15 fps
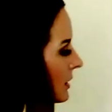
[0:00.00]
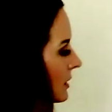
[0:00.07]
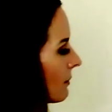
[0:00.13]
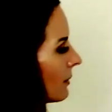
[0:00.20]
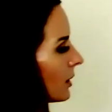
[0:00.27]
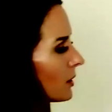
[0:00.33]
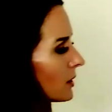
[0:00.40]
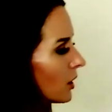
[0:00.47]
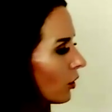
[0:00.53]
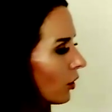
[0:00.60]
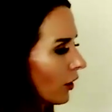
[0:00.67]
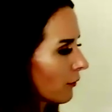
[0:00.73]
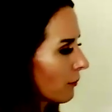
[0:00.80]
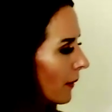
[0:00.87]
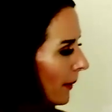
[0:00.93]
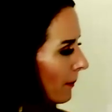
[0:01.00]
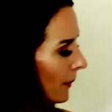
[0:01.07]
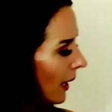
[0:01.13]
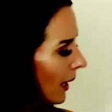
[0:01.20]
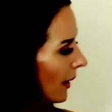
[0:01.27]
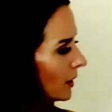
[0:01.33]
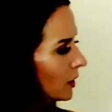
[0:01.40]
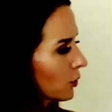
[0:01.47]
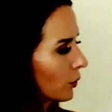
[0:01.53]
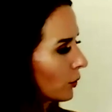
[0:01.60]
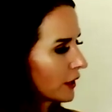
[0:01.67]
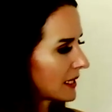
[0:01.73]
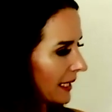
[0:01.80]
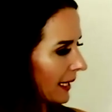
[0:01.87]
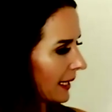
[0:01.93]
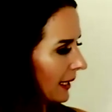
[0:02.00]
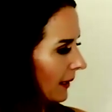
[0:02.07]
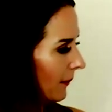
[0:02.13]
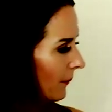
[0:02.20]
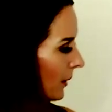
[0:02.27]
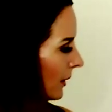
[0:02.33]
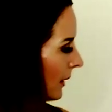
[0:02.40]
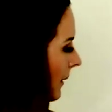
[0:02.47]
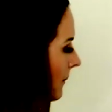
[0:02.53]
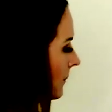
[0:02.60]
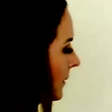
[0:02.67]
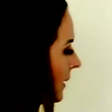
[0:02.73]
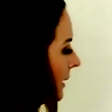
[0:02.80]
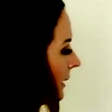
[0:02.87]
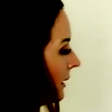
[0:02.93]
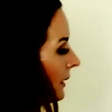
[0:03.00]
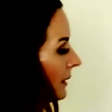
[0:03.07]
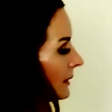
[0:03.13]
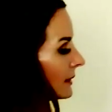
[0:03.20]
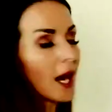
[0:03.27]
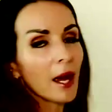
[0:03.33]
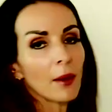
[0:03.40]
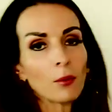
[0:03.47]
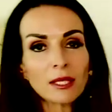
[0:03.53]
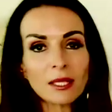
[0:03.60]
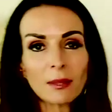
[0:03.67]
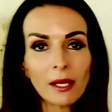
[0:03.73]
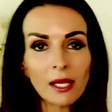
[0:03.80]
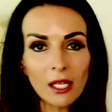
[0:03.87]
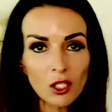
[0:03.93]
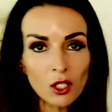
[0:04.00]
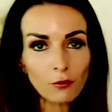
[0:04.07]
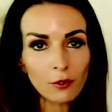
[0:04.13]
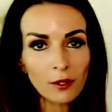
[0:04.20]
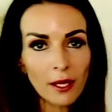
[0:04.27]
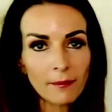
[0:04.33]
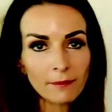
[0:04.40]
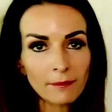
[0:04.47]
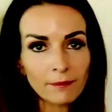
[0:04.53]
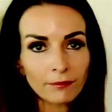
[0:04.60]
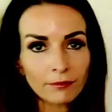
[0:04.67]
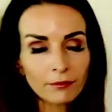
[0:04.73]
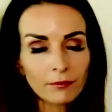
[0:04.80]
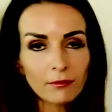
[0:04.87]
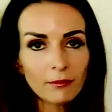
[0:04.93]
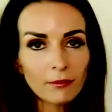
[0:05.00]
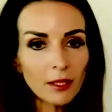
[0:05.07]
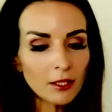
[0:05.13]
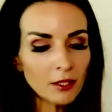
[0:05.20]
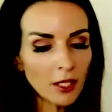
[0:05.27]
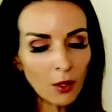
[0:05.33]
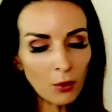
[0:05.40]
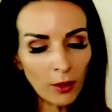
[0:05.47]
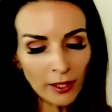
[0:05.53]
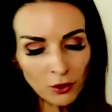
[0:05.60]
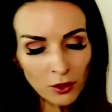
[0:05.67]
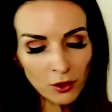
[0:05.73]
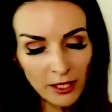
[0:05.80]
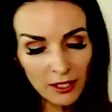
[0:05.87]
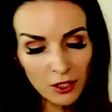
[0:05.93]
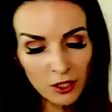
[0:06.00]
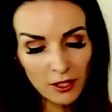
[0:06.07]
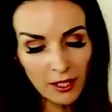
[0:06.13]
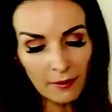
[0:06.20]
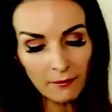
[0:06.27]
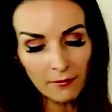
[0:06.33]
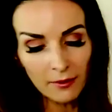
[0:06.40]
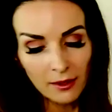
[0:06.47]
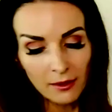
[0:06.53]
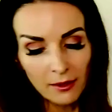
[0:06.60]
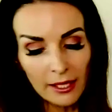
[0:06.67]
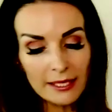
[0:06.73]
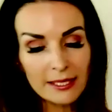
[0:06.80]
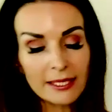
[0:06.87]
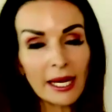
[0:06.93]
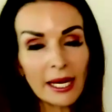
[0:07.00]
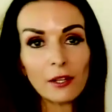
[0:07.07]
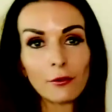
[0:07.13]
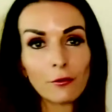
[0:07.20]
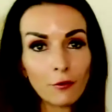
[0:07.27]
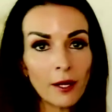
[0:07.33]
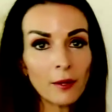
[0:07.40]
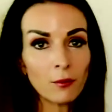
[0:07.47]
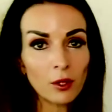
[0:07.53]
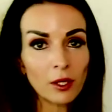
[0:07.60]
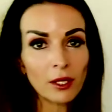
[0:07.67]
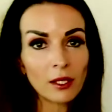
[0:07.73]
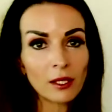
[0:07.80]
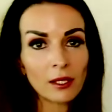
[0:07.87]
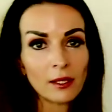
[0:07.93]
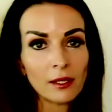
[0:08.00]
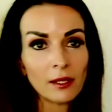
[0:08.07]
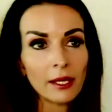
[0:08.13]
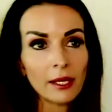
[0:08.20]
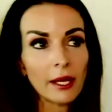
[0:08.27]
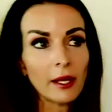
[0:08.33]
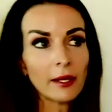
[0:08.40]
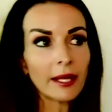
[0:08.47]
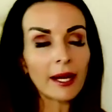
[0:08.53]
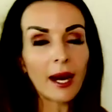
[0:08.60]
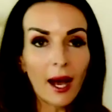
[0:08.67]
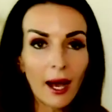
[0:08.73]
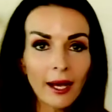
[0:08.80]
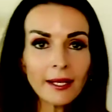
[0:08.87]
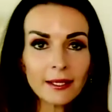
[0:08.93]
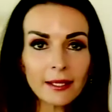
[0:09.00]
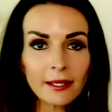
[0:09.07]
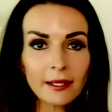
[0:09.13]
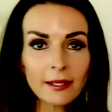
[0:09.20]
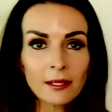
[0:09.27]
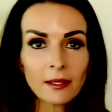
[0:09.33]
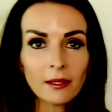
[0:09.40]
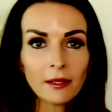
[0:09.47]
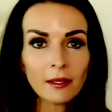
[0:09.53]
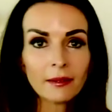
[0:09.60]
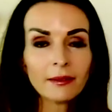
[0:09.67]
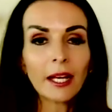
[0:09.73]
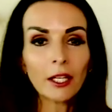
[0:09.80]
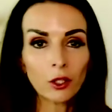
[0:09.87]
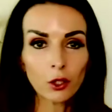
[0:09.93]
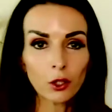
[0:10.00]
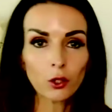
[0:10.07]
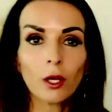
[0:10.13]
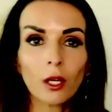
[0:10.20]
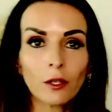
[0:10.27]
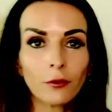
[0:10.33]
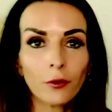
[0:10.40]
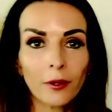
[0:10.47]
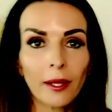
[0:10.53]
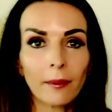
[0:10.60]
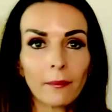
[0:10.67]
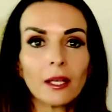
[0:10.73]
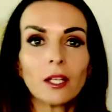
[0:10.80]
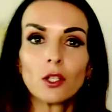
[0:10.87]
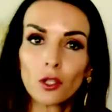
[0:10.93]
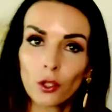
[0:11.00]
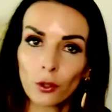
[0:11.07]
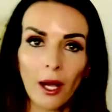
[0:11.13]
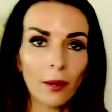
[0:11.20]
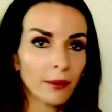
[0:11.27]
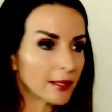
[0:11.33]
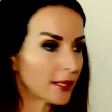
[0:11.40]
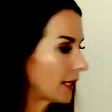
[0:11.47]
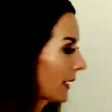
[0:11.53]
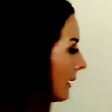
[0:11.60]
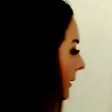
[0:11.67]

system because a lot of my clients weren't techie, okay? Time was a big issue for them. So I wanted to teach them a daily framework that I did that could work for them in 2 hours a